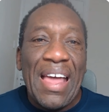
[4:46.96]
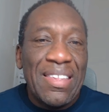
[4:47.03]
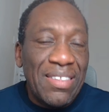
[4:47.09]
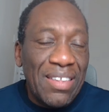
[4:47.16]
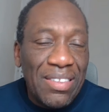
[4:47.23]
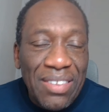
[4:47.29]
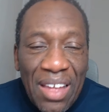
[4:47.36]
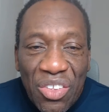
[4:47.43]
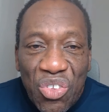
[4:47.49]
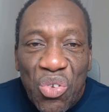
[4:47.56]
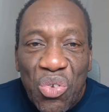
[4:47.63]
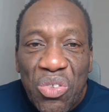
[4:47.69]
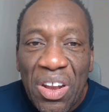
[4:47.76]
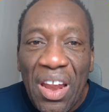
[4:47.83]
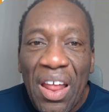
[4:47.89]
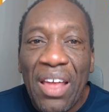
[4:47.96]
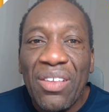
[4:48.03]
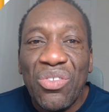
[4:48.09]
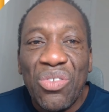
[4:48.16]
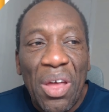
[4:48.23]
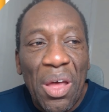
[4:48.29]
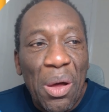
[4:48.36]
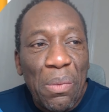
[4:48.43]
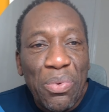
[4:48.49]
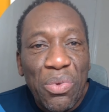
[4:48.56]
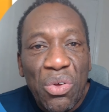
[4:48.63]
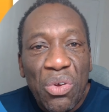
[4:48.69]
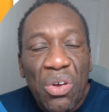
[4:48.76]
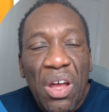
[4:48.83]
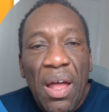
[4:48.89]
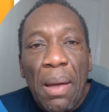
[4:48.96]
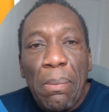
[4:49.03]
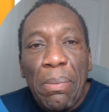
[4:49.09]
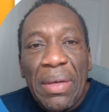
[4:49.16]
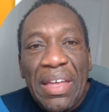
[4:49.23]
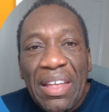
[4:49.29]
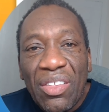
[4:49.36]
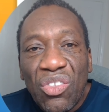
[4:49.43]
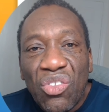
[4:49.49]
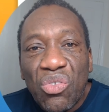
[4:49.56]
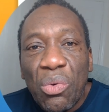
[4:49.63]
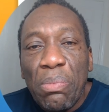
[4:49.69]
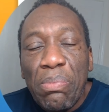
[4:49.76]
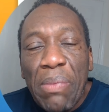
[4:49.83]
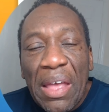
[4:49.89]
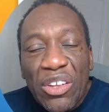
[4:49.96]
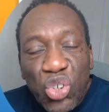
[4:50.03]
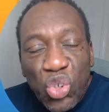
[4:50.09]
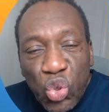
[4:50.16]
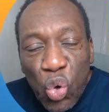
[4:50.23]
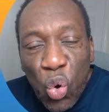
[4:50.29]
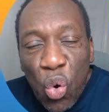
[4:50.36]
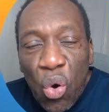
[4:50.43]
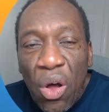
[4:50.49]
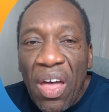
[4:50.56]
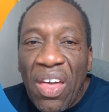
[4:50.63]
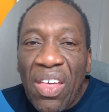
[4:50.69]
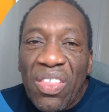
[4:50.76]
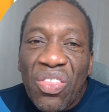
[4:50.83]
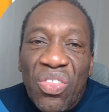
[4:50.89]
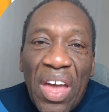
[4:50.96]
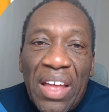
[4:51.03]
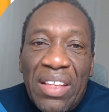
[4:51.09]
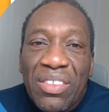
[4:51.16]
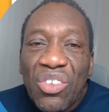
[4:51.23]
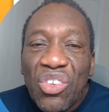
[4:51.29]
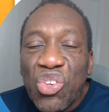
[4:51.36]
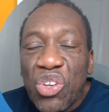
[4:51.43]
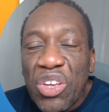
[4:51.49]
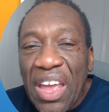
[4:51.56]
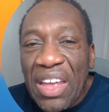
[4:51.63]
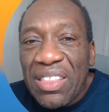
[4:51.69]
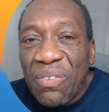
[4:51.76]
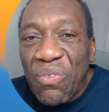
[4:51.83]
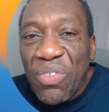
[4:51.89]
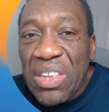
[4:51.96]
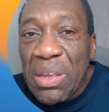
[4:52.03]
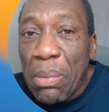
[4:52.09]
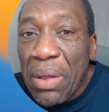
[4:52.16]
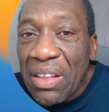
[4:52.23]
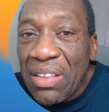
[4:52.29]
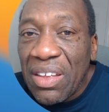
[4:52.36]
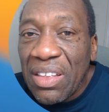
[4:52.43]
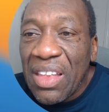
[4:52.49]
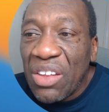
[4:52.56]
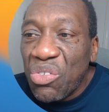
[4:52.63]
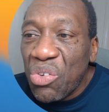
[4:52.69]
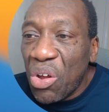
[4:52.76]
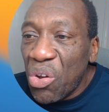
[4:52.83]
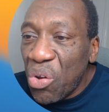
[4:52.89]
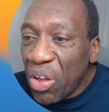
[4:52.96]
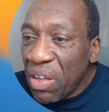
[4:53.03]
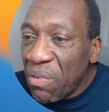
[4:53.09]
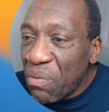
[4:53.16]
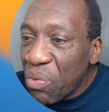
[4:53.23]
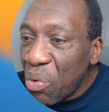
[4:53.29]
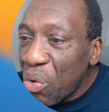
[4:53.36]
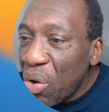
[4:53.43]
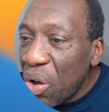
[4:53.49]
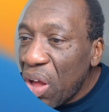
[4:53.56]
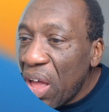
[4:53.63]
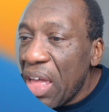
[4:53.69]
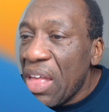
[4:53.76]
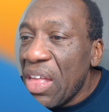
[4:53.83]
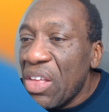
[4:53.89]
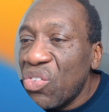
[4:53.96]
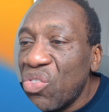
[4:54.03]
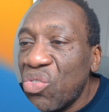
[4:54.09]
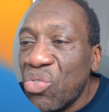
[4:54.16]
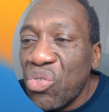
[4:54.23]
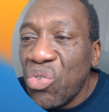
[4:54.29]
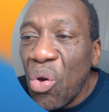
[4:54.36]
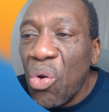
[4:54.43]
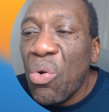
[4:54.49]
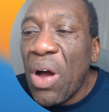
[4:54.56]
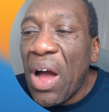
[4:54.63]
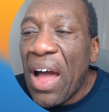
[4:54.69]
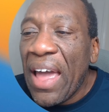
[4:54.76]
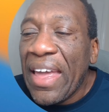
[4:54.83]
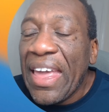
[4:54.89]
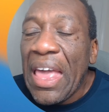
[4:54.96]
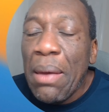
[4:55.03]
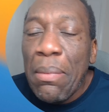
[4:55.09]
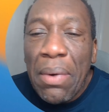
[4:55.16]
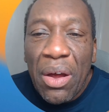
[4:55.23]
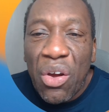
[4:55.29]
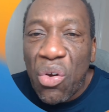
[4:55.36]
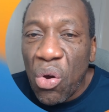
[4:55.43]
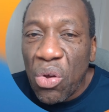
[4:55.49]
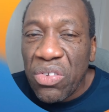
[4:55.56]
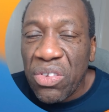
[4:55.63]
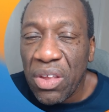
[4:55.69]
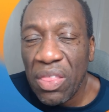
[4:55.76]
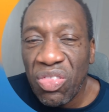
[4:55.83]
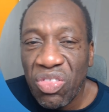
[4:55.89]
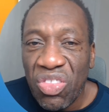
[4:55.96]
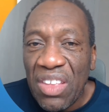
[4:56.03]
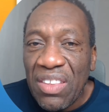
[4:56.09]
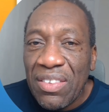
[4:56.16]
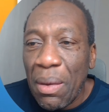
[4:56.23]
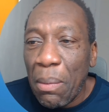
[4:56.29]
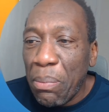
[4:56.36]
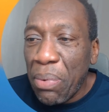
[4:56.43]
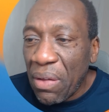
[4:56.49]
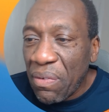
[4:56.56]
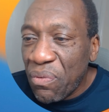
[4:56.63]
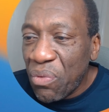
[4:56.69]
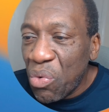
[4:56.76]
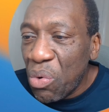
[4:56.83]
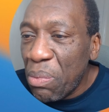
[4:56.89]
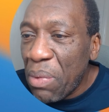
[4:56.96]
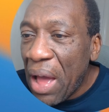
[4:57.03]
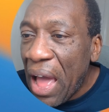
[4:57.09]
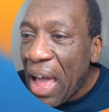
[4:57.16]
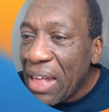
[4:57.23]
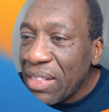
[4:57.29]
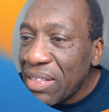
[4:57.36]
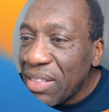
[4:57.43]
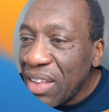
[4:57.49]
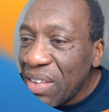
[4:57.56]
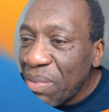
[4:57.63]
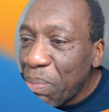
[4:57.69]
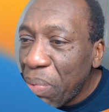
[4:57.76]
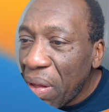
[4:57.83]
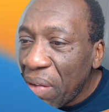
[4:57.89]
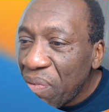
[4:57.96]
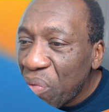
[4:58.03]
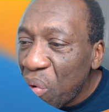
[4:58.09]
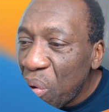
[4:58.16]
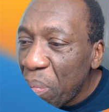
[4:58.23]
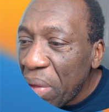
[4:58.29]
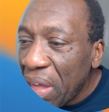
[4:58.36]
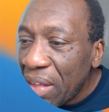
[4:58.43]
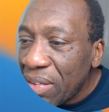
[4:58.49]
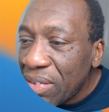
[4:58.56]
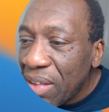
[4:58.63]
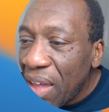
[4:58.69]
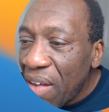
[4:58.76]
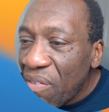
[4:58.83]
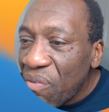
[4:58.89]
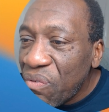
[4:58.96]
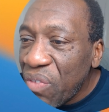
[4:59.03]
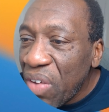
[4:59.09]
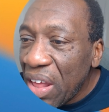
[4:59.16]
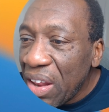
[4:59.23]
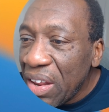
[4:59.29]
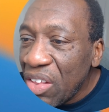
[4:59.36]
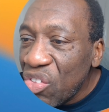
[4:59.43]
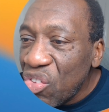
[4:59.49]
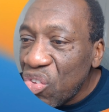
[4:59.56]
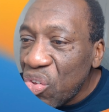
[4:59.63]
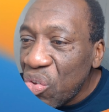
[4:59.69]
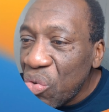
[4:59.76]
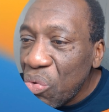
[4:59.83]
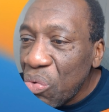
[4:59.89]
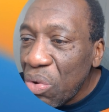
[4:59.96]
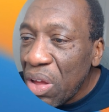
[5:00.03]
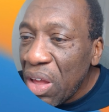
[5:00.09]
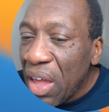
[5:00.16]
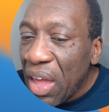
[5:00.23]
assets can you utilize to help you begin to ensure that you get the visibility that you are looking for? So I came across this platform, and this platform is fairly new.